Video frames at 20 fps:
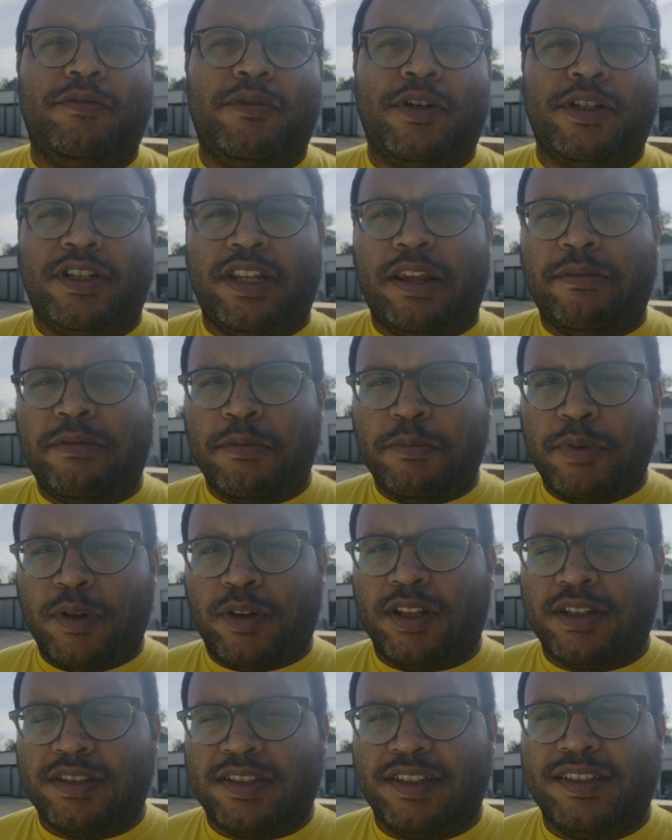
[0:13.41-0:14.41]
which they've been
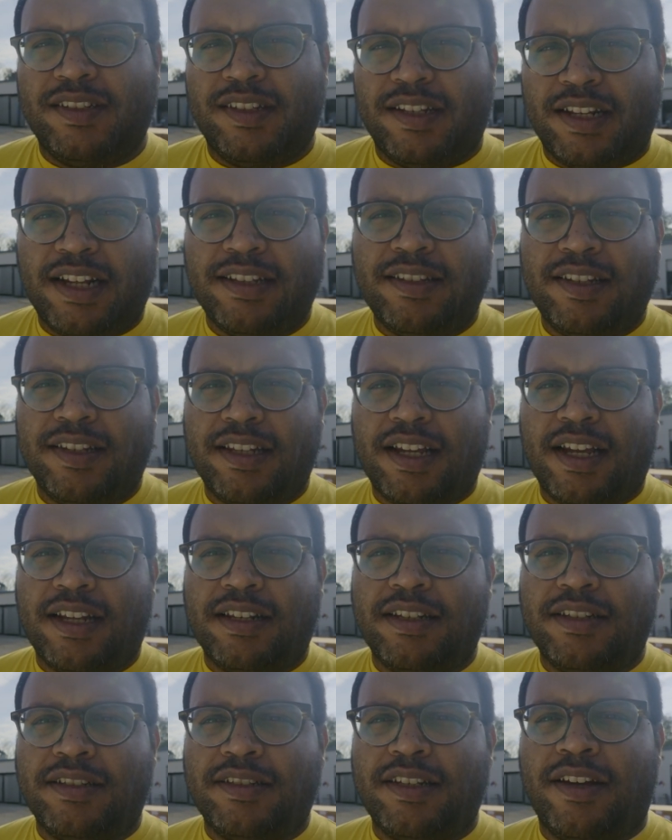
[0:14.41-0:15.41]
building since the
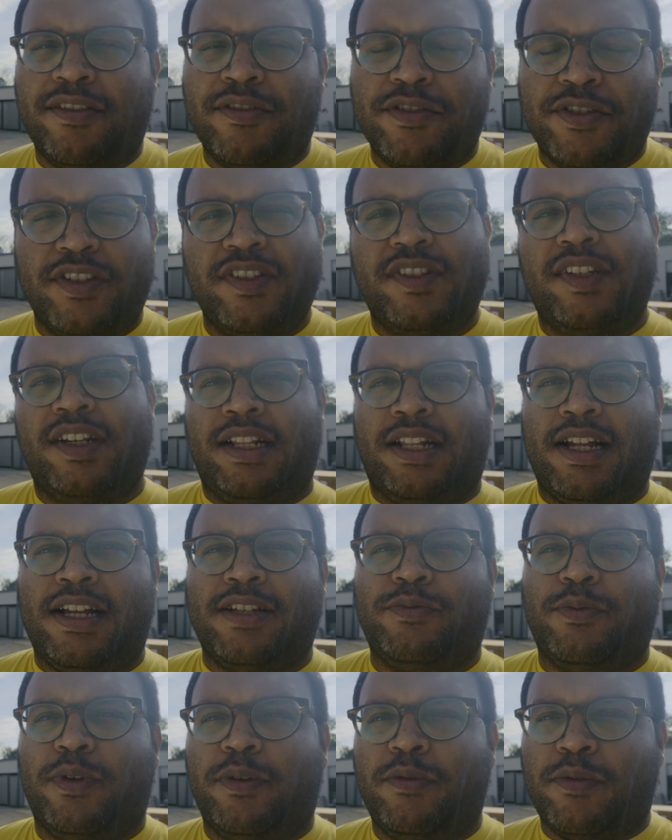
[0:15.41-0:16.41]
1990s, ever since the
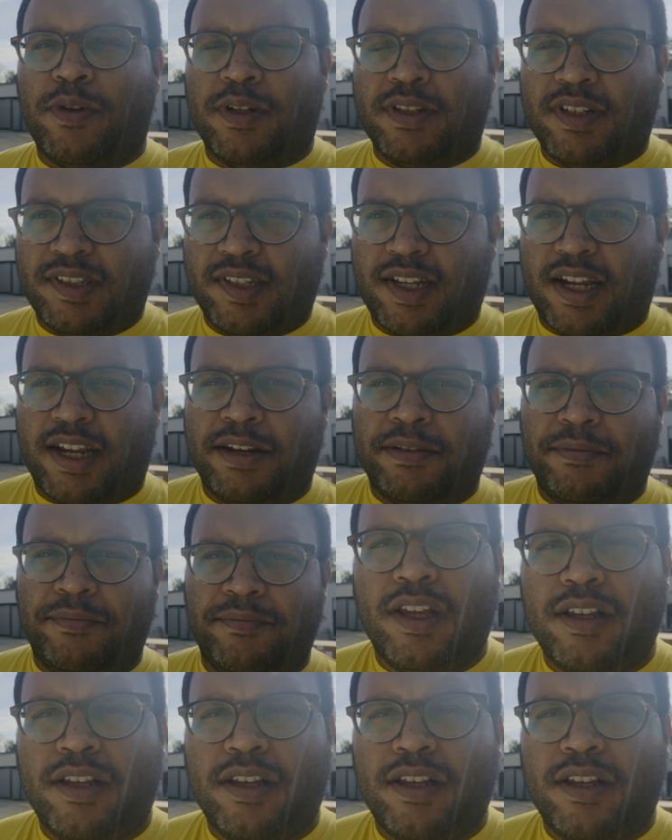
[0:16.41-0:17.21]
Class 1 design.